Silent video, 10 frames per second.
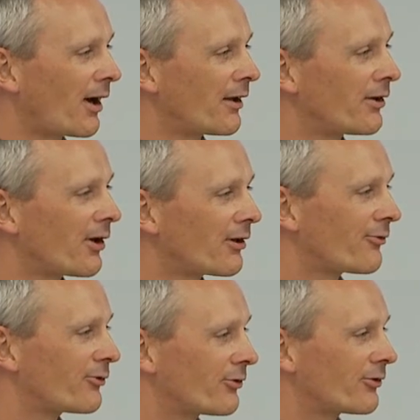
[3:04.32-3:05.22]
be highly
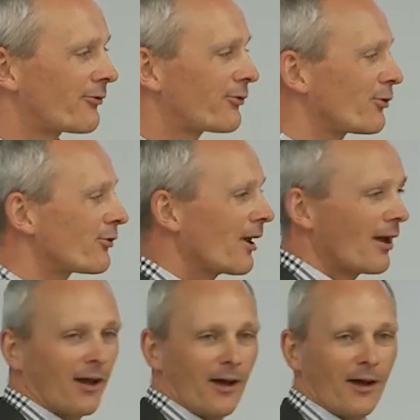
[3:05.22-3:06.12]
interactive this afternoon.
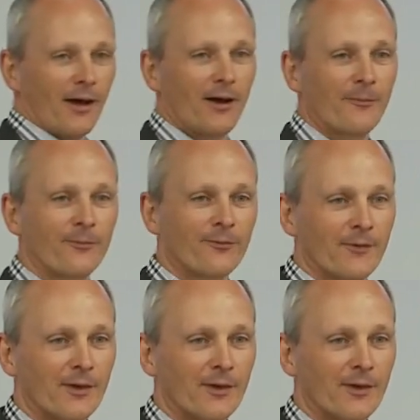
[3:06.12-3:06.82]
Um,